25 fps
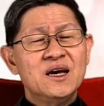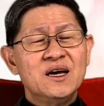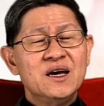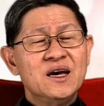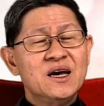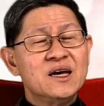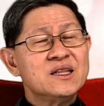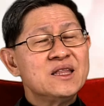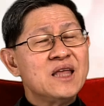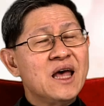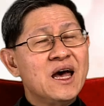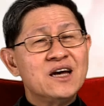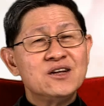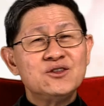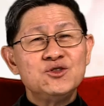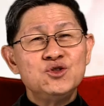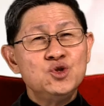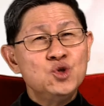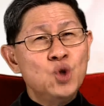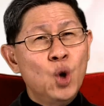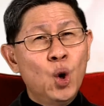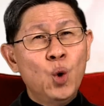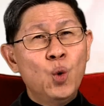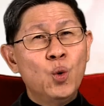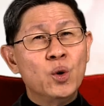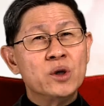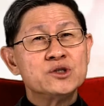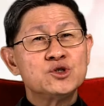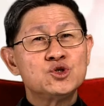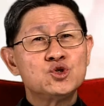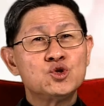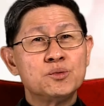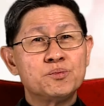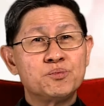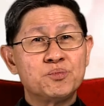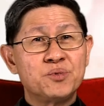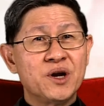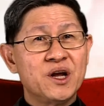and had no one
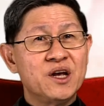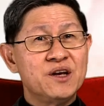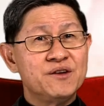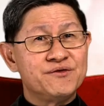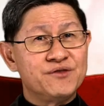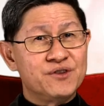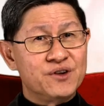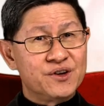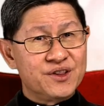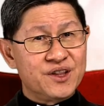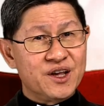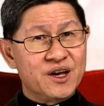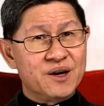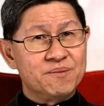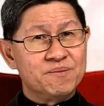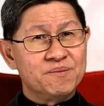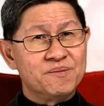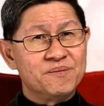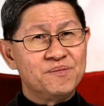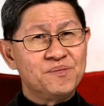to pray for them."